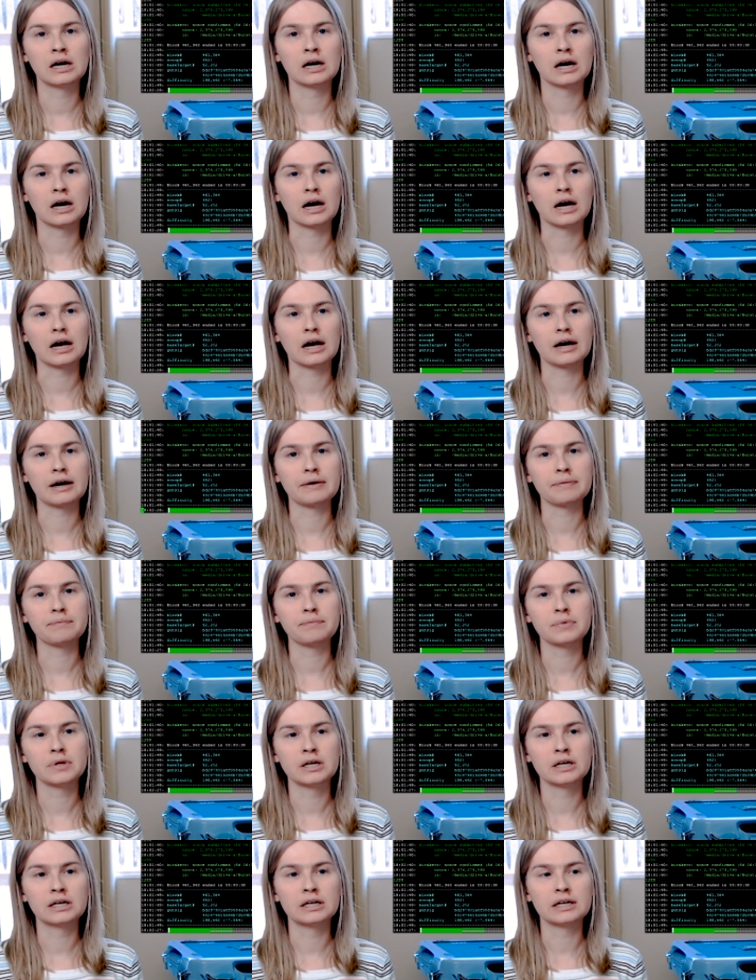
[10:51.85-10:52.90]
Now
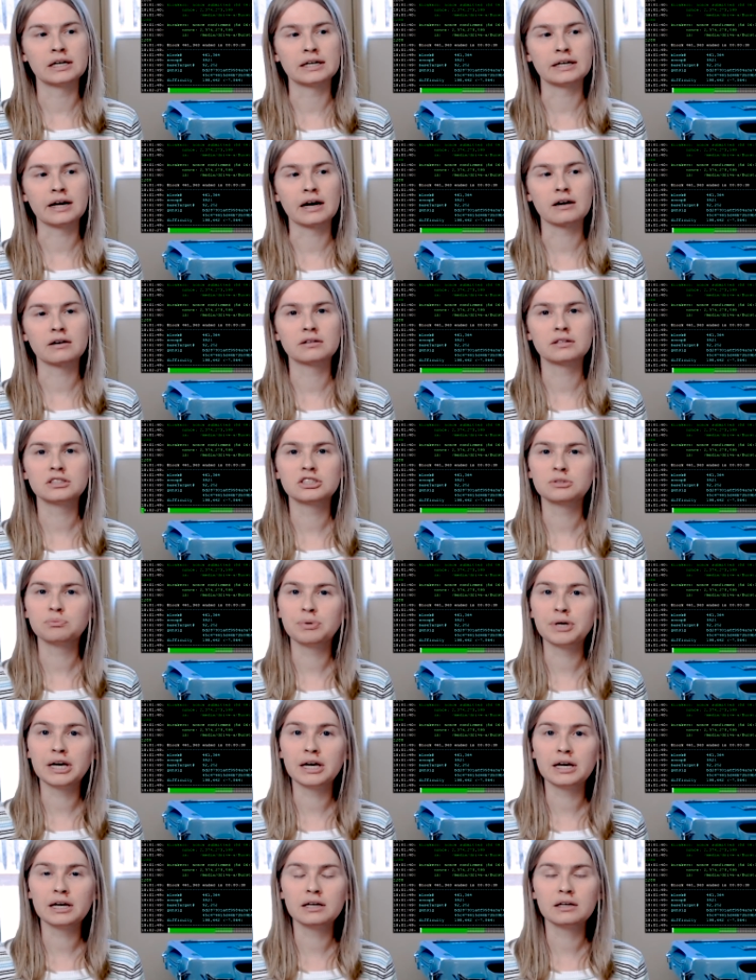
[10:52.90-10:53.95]
the
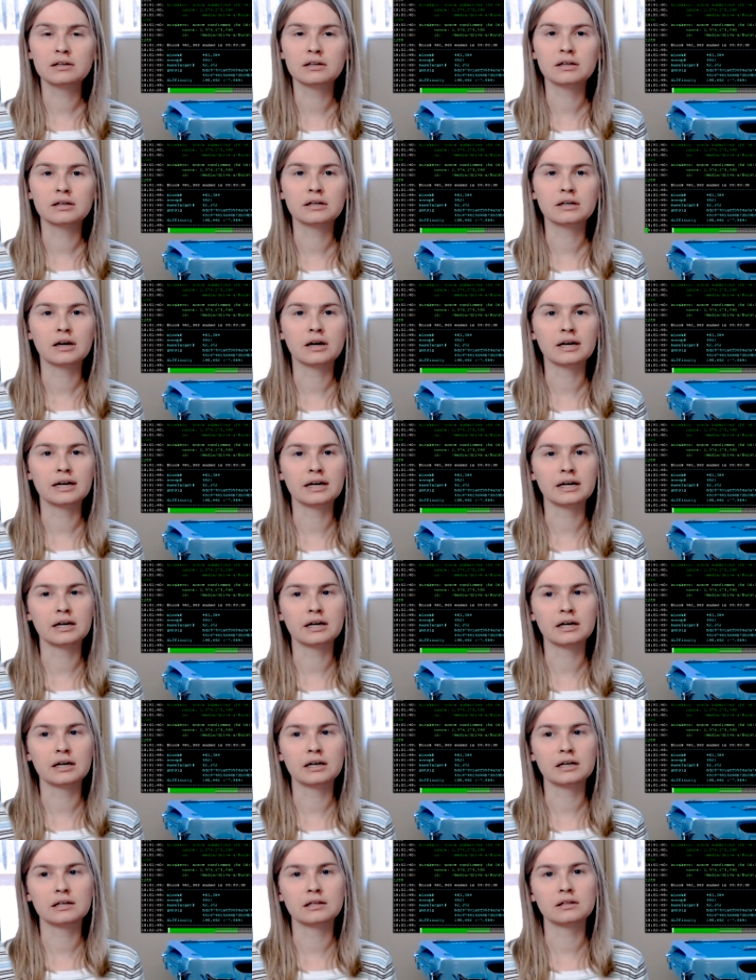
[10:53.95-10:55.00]
speed
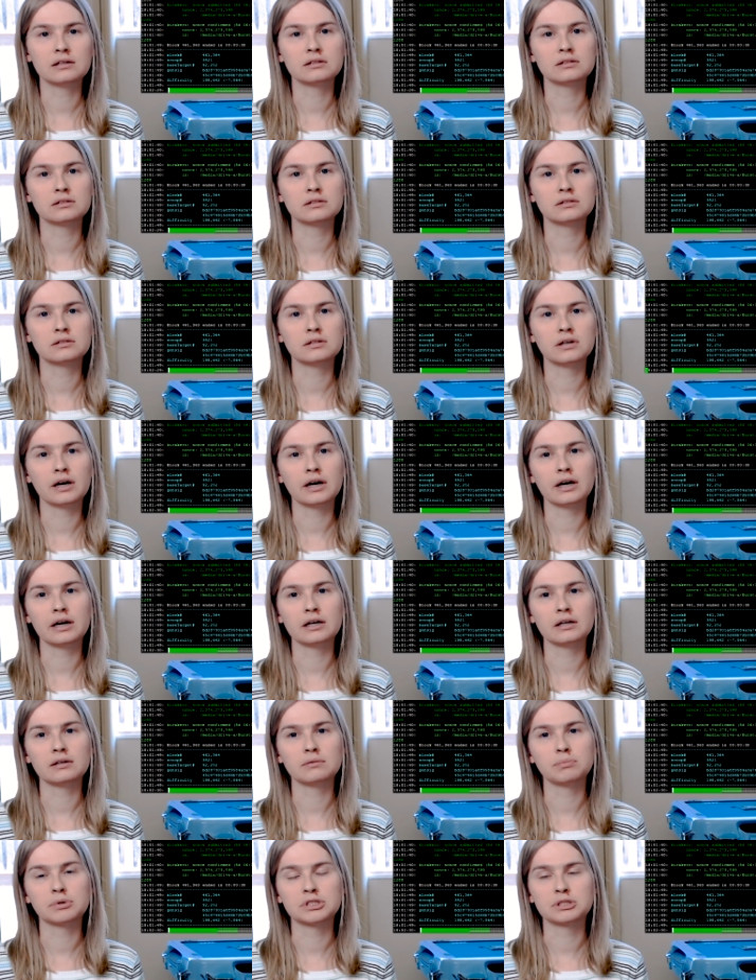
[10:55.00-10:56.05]
in
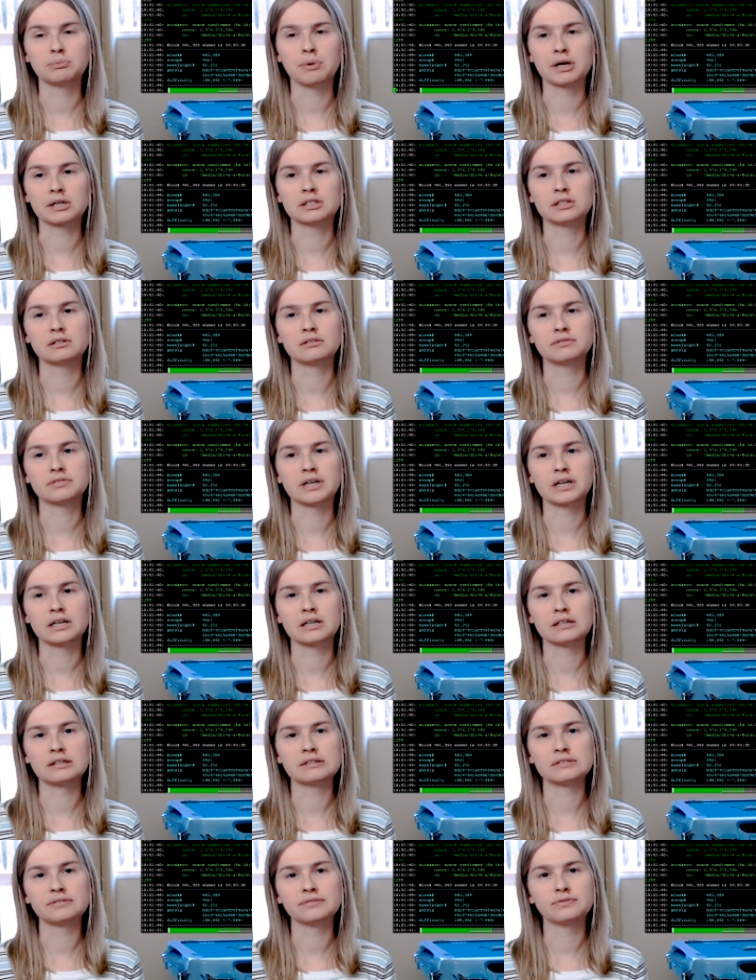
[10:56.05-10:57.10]
perspective
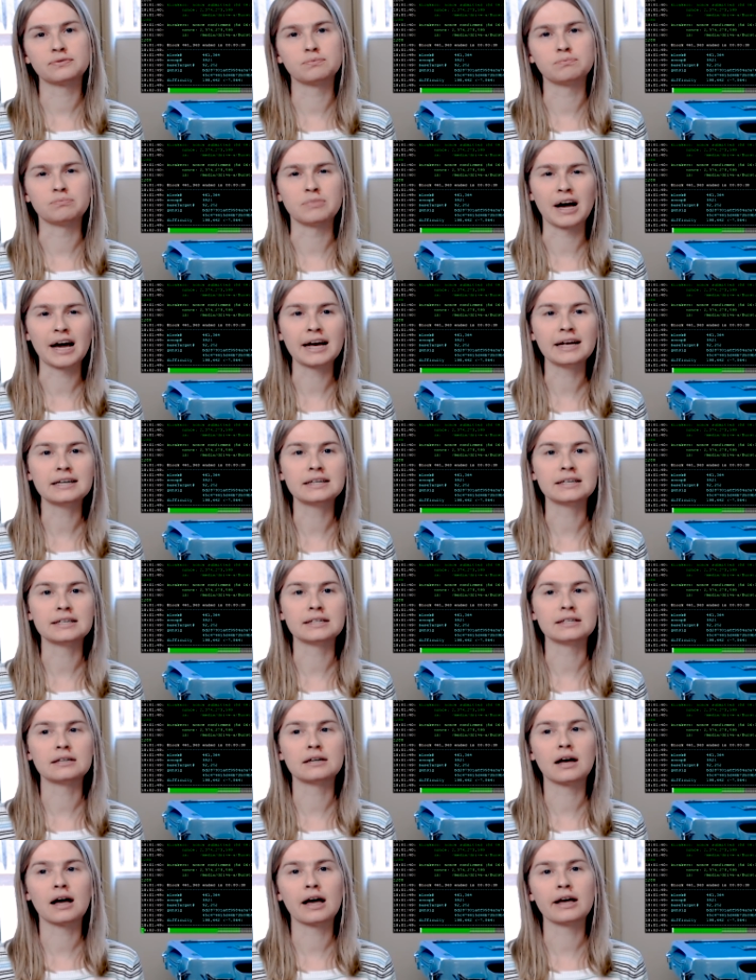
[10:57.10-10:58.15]
of
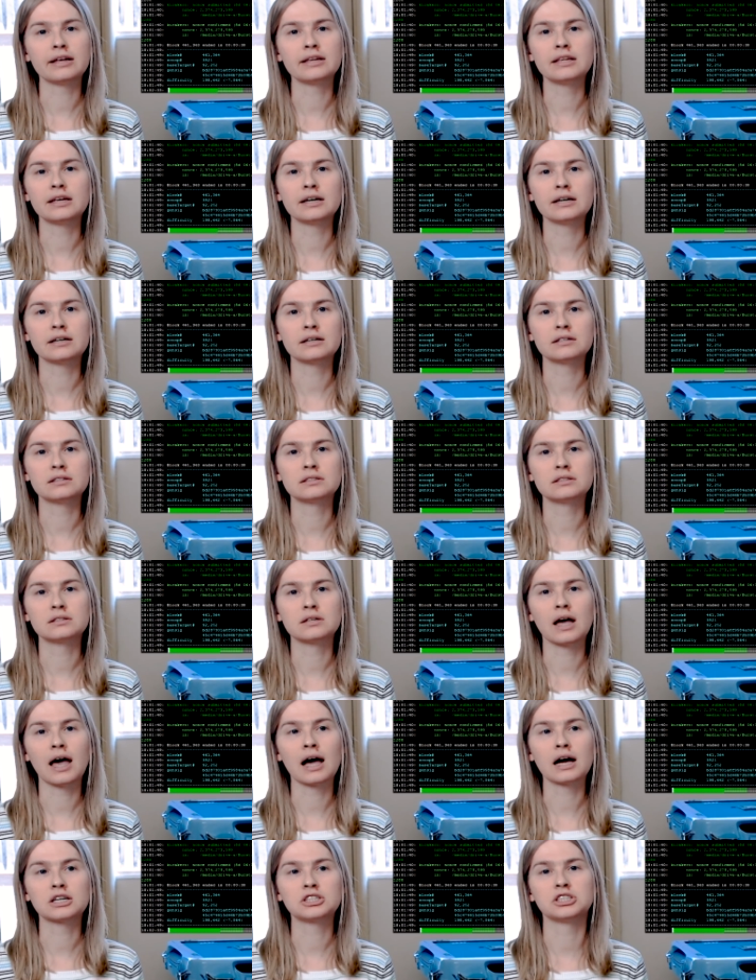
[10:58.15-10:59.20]
mining, I think, is
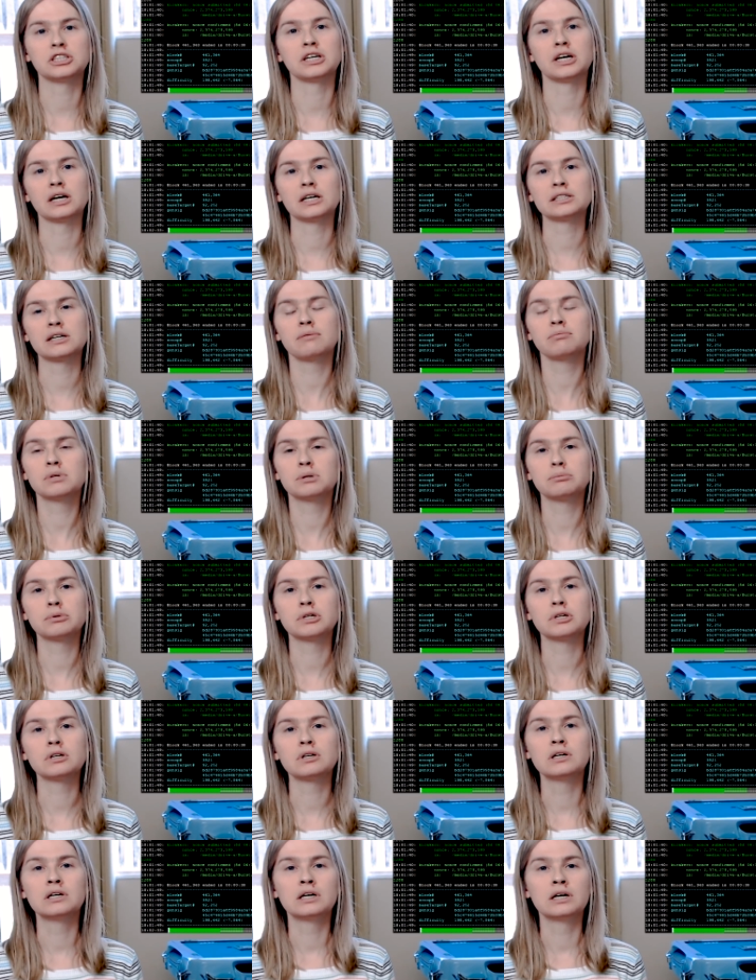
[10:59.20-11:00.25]
actually
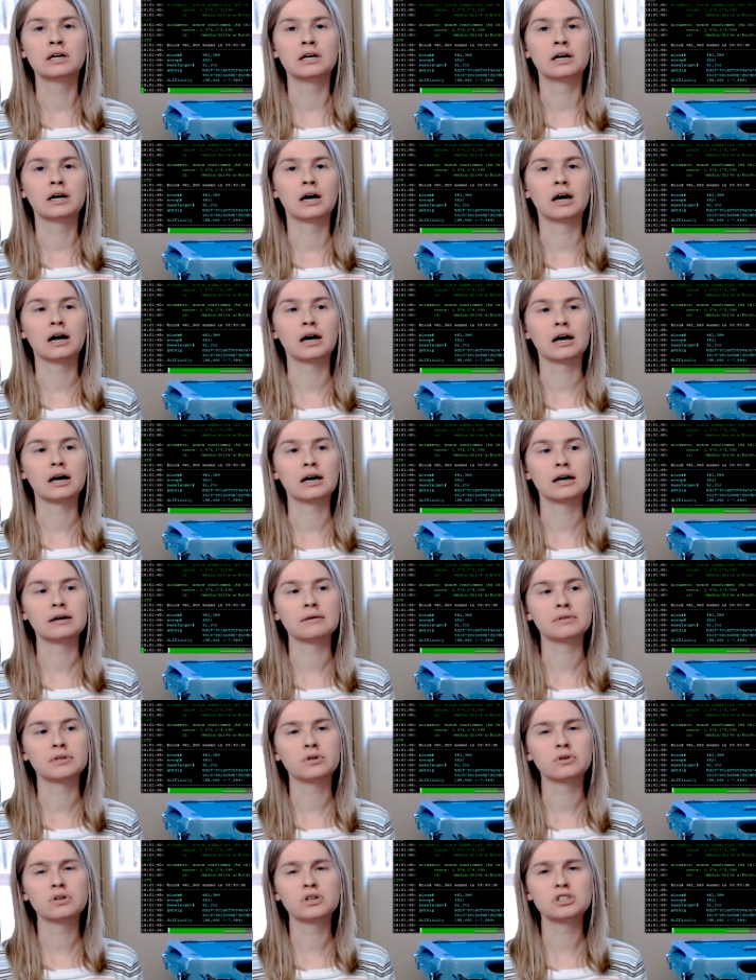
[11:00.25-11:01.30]
acceptable. The
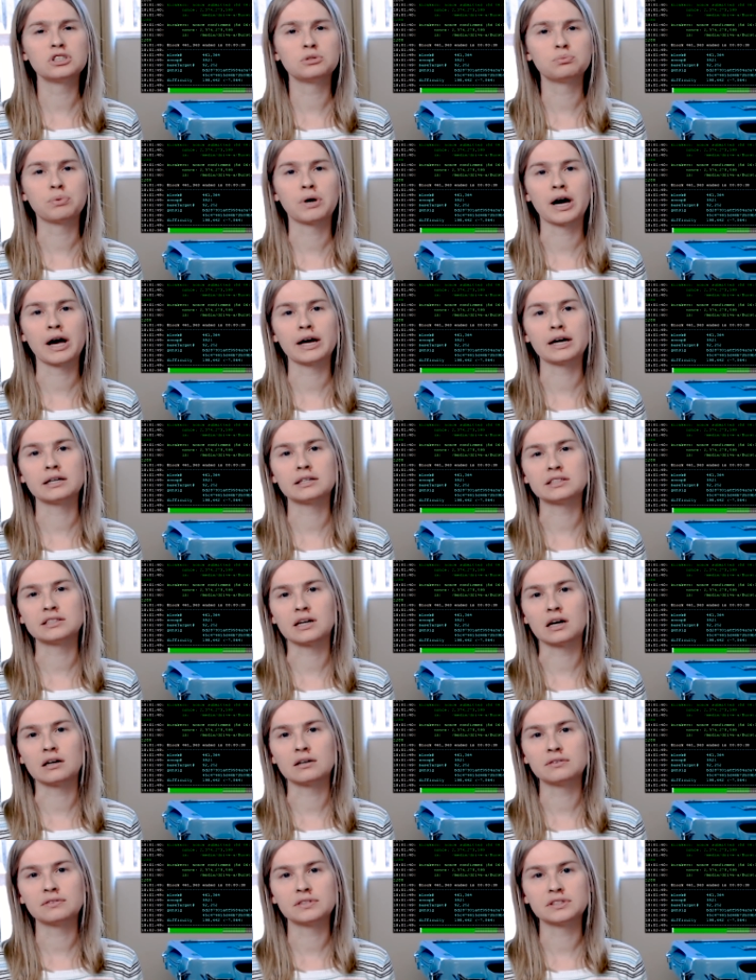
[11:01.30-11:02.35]
Orange Pi
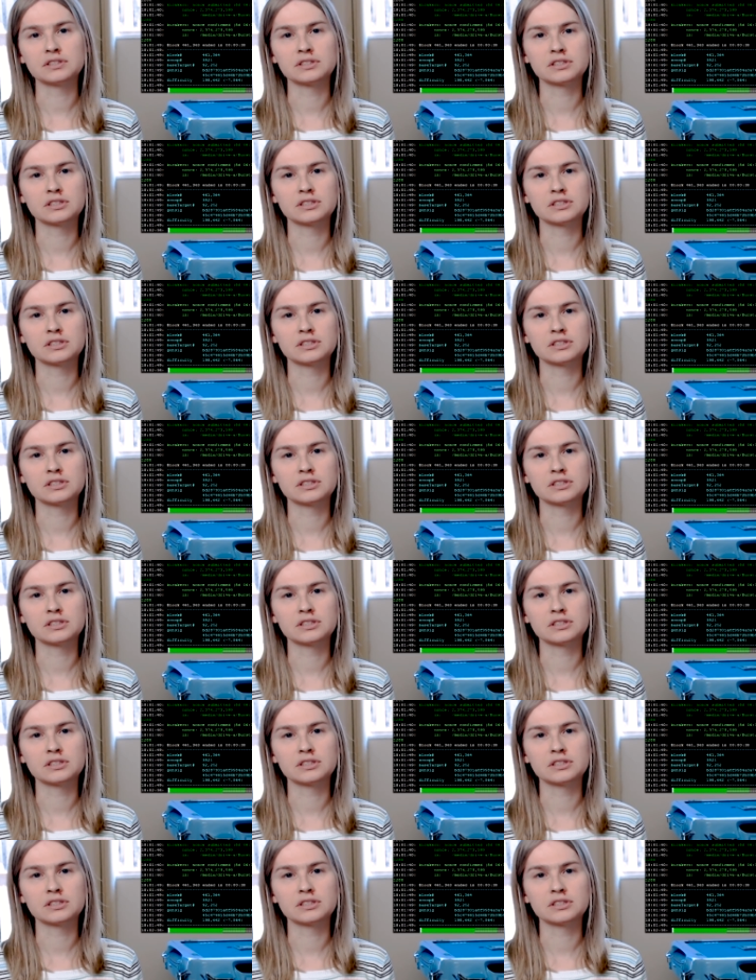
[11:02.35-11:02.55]
itself is